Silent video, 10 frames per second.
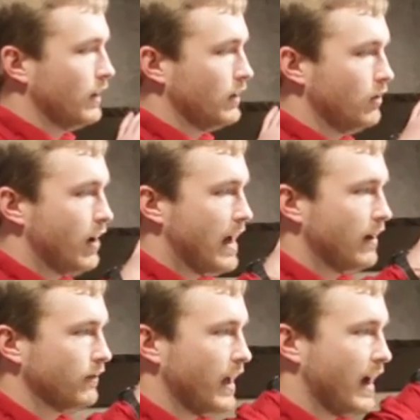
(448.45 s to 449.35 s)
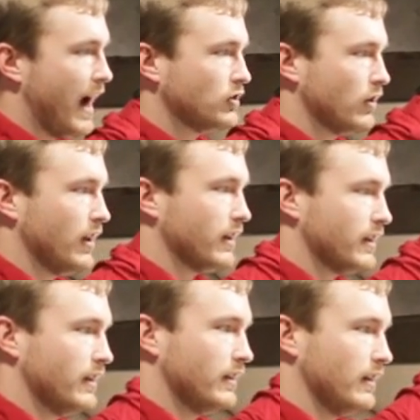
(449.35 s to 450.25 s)
do have a
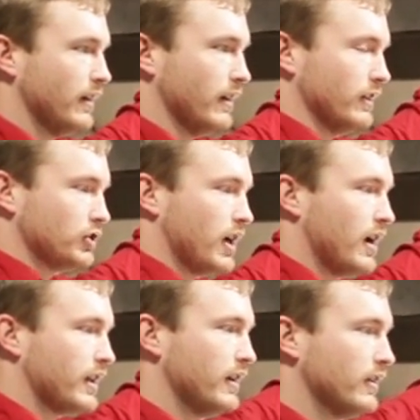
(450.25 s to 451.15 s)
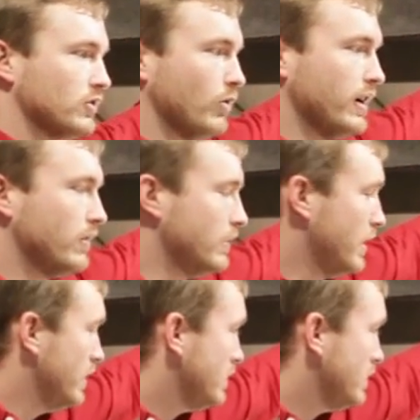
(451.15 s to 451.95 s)
hydraulic shock here as well,